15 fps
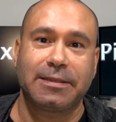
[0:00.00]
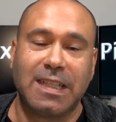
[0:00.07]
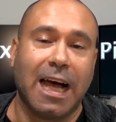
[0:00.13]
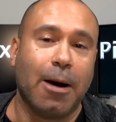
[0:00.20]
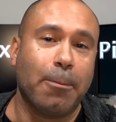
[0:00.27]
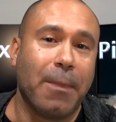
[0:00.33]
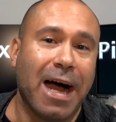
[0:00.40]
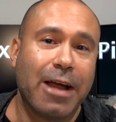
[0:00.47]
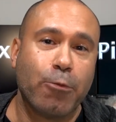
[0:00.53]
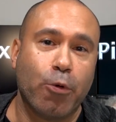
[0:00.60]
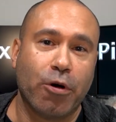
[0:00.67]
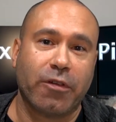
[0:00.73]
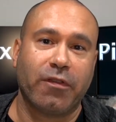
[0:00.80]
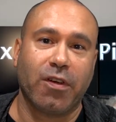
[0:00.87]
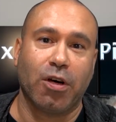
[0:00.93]
Now, my
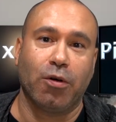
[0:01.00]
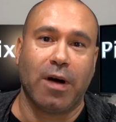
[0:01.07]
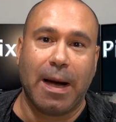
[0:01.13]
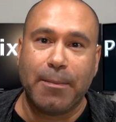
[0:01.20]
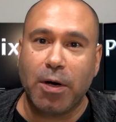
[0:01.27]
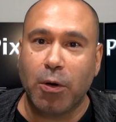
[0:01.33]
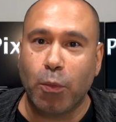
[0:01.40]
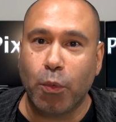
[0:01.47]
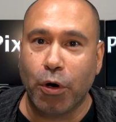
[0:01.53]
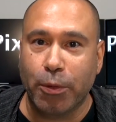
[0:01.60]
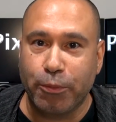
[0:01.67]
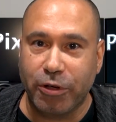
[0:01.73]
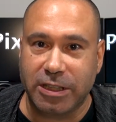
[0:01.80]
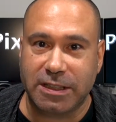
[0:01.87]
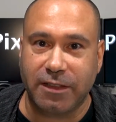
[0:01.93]
workflow, I'm a
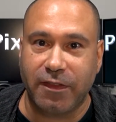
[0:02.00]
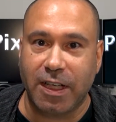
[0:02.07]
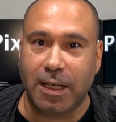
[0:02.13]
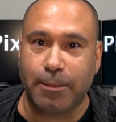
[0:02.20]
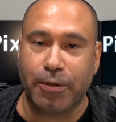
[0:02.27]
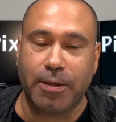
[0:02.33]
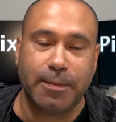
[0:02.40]
WordPress developer.